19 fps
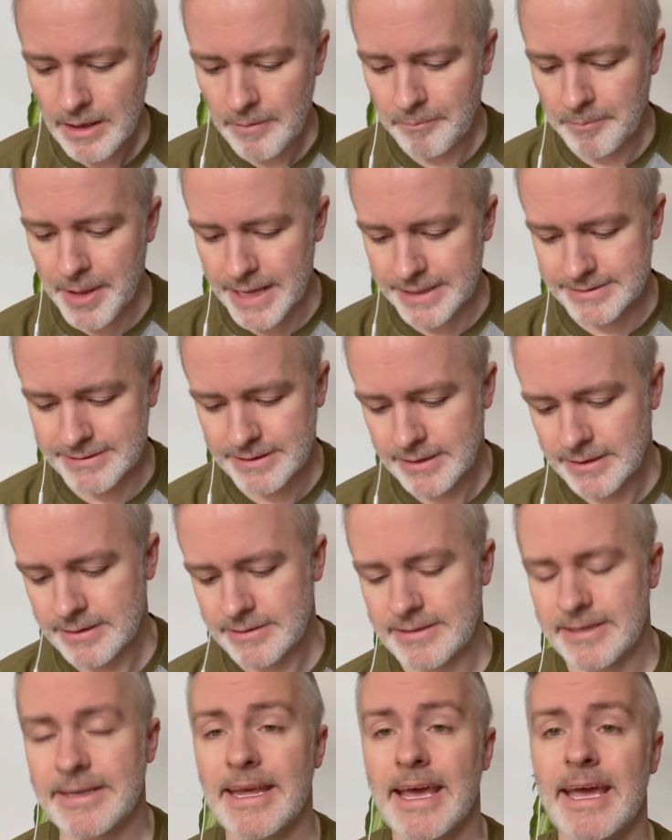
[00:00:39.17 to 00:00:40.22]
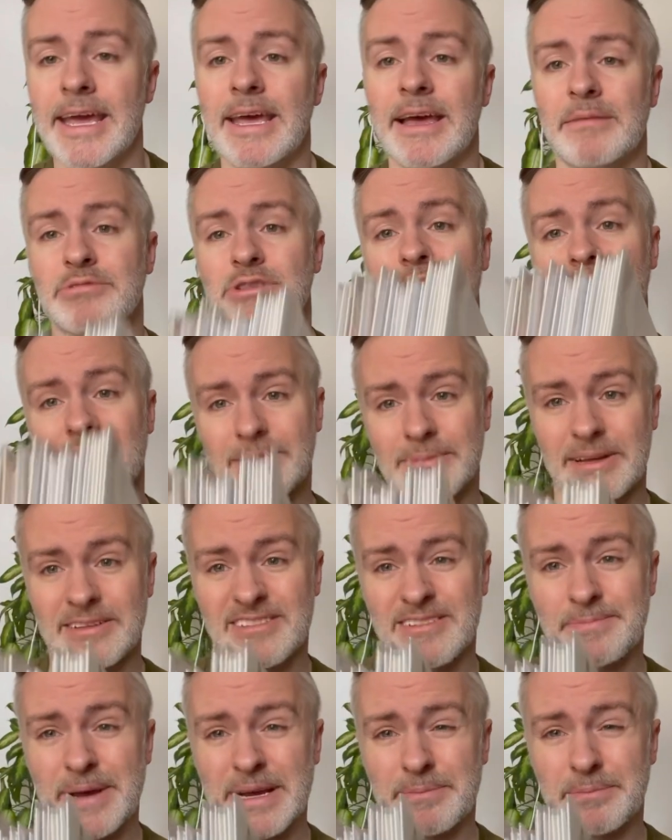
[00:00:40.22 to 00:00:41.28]
But today I'm talking about
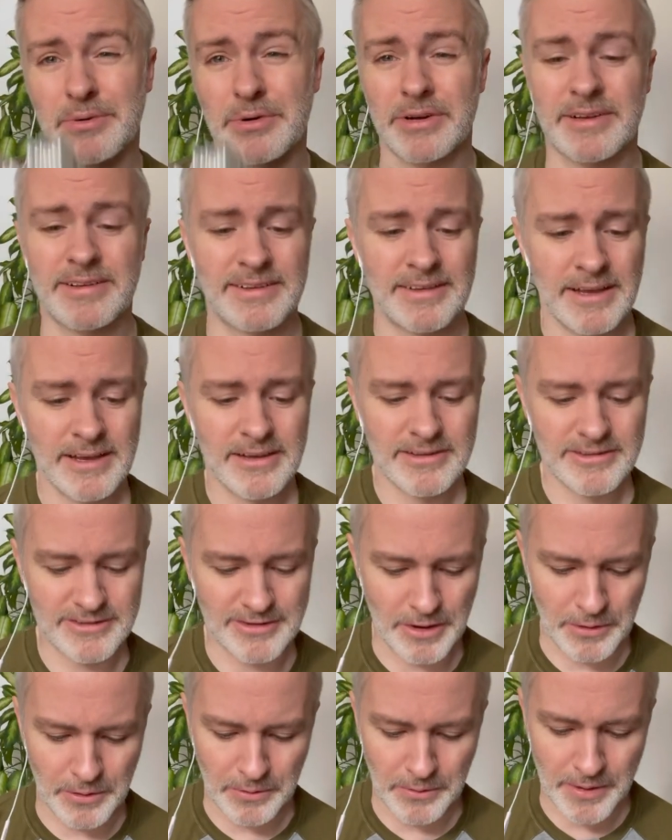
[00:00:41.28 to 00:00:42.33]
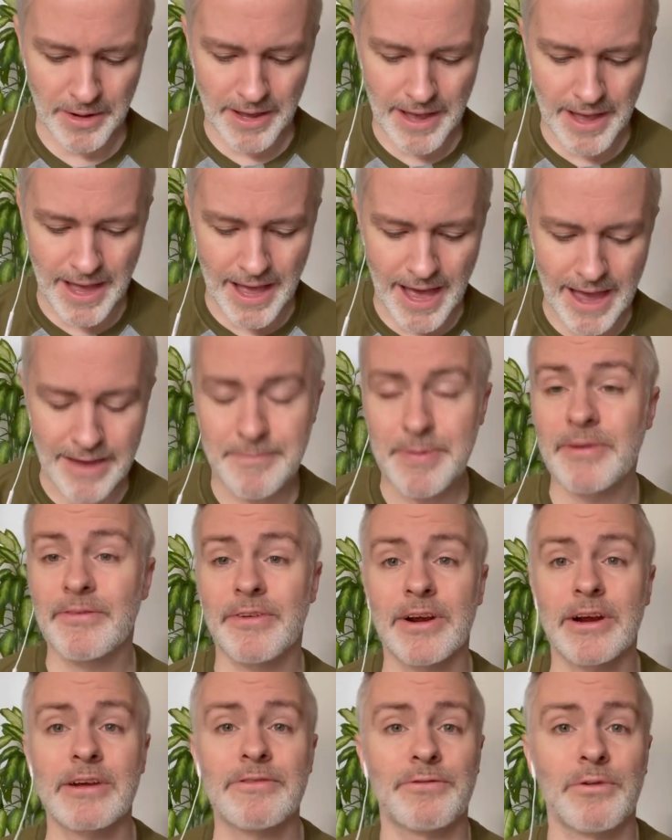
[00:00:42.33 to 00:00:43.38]
spec books. So I've been
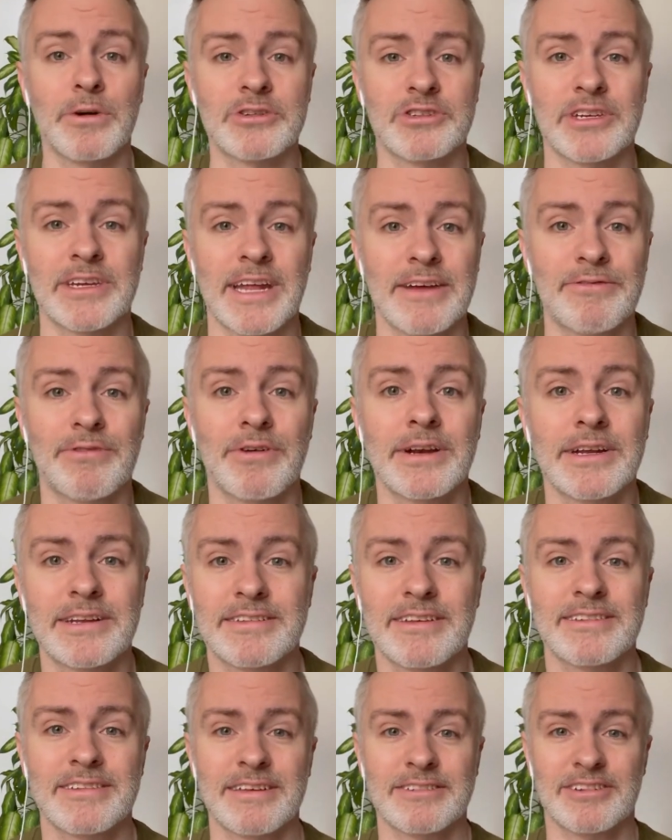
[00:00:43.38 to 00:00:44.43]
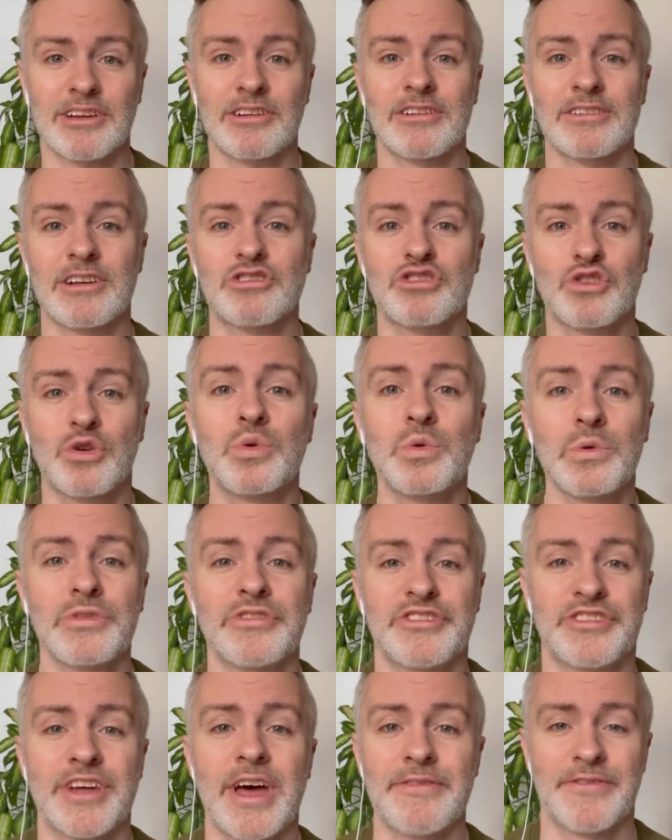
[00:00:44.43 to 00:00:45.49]
very fortunate. I've run into such cool
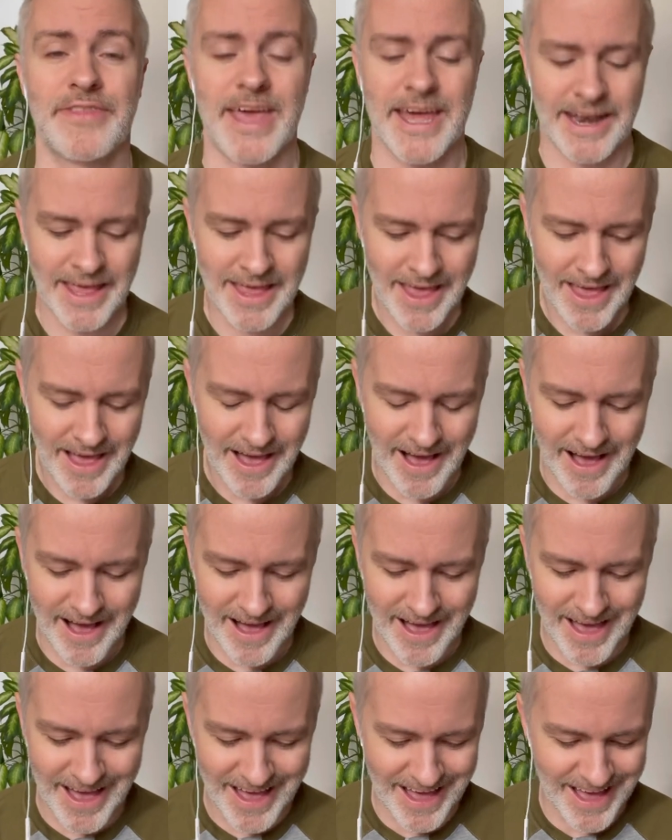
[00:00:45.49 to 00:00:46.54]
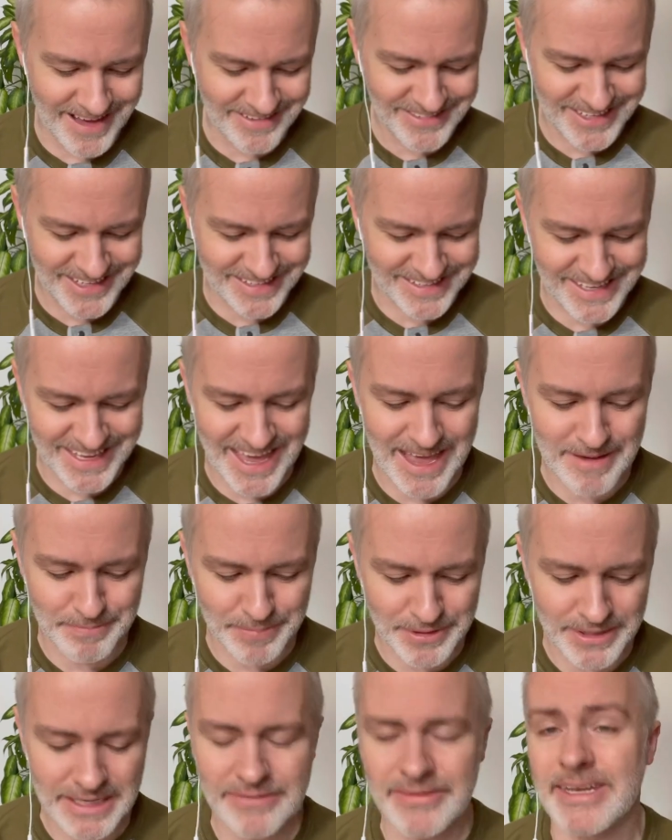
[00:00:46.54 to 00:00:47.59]
stuff that I just can't
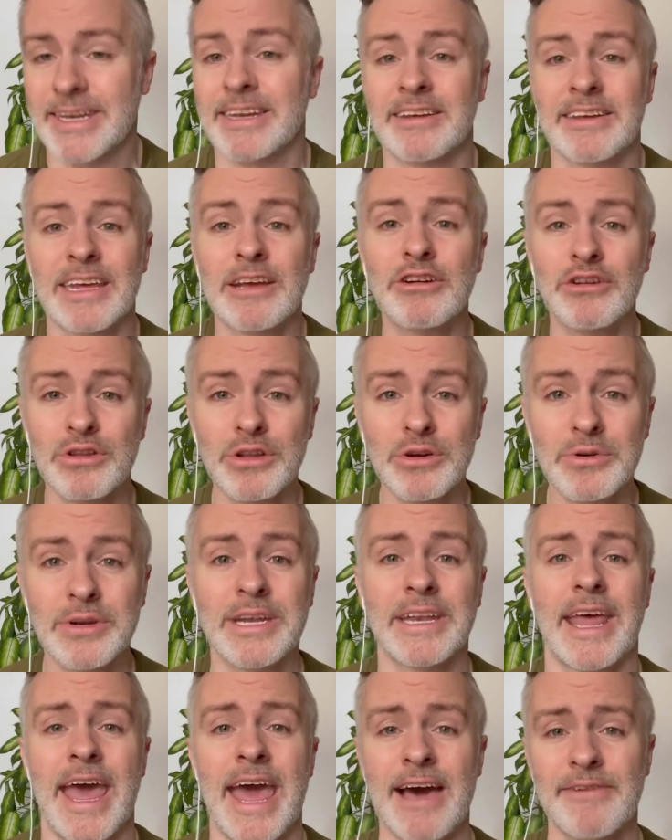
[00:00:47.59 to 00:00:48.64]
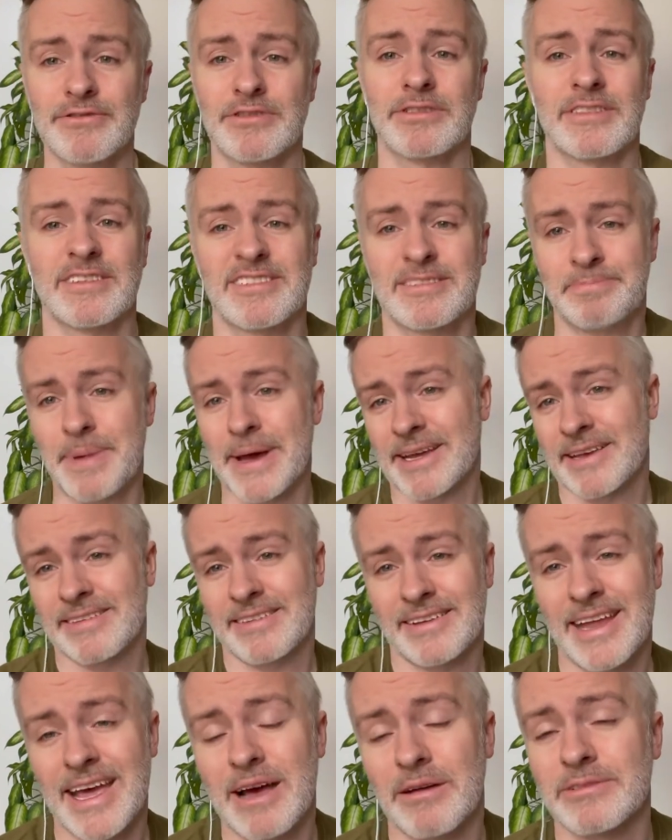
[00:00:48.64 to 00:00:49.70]
believe it, and including after the spec is
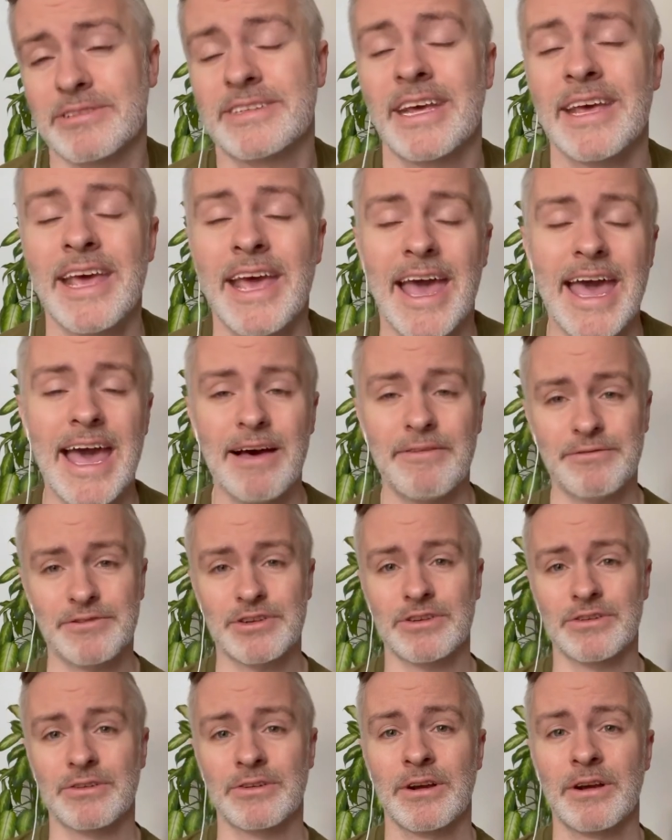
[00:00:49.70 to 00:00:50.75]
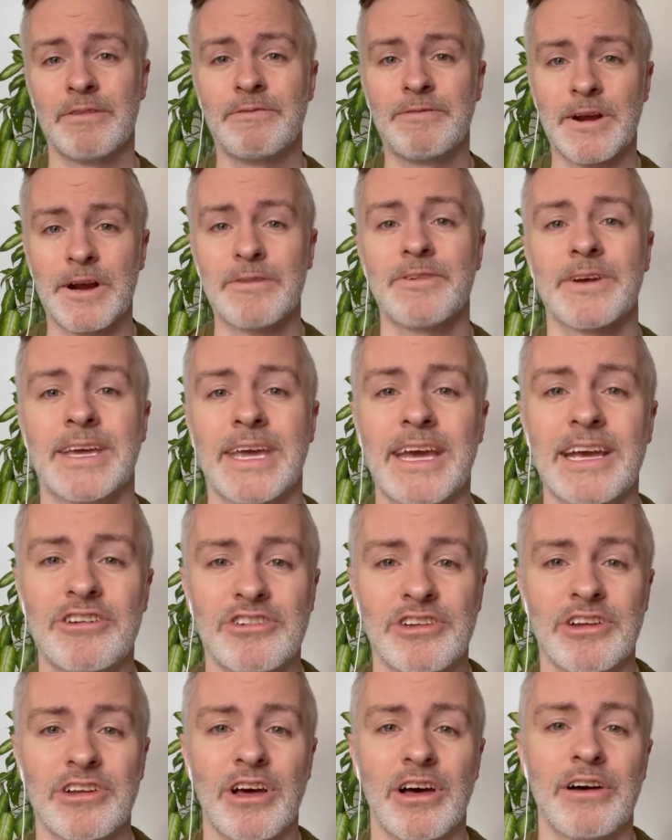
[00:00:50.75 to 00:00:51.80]
announced, after
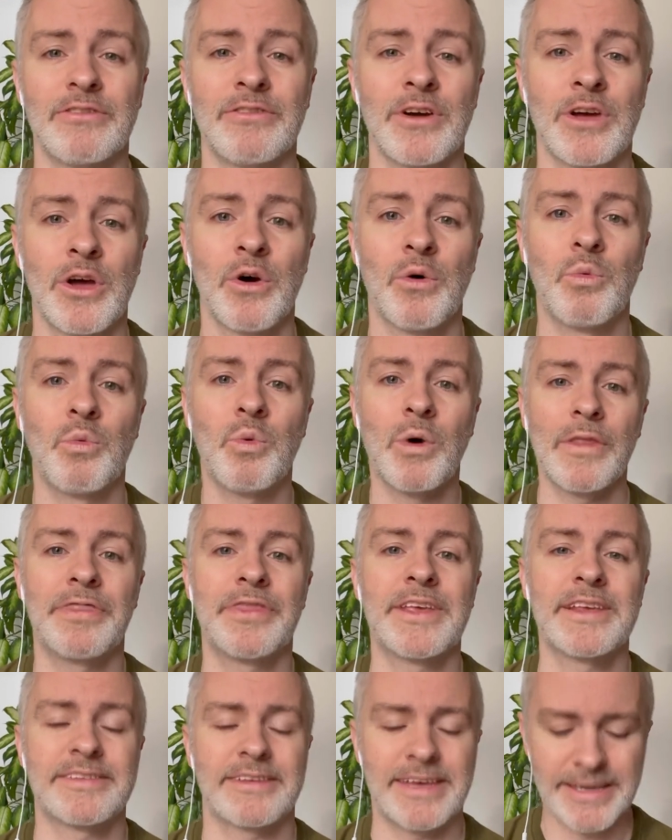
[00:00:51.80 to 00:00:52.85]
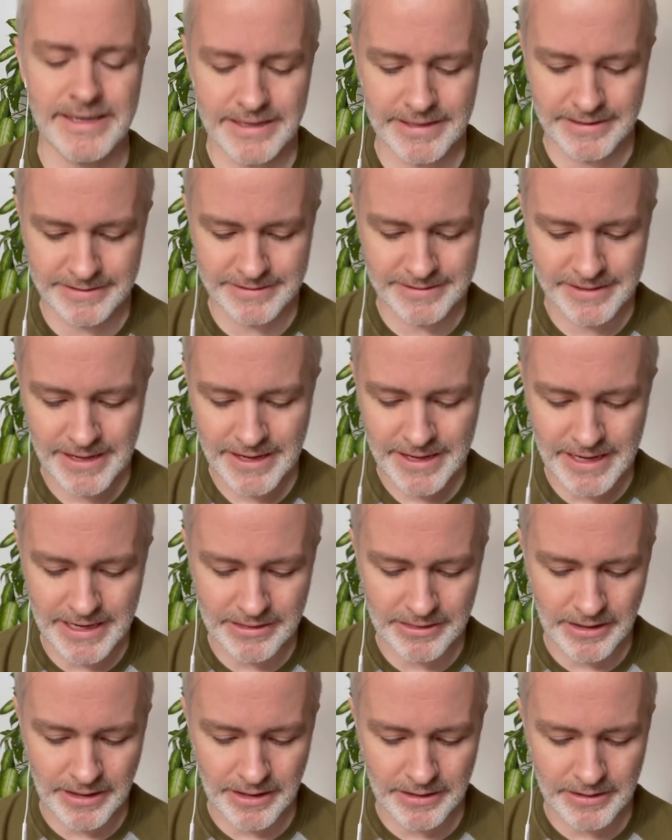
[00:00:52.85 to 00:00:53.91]
verification of what this is in
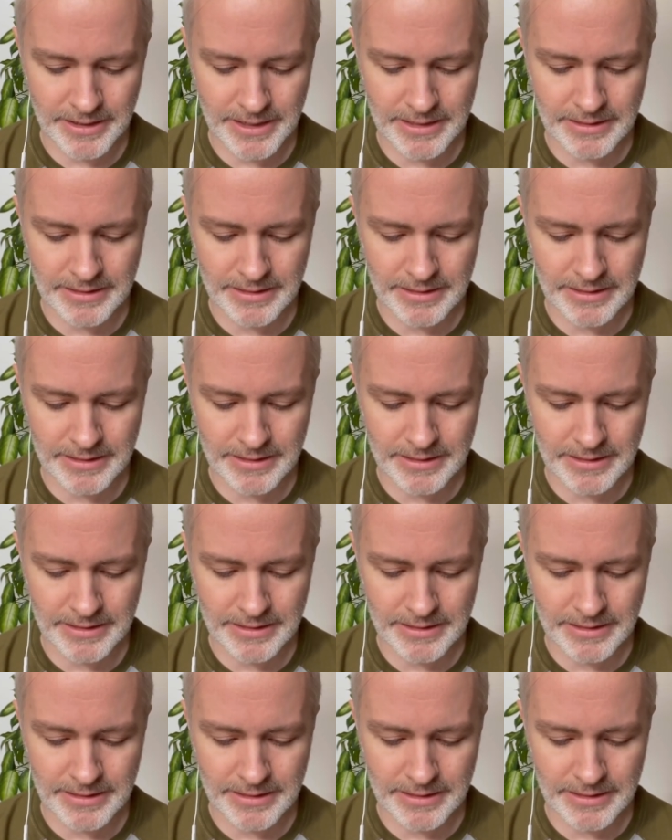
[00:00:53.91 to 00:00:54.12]
the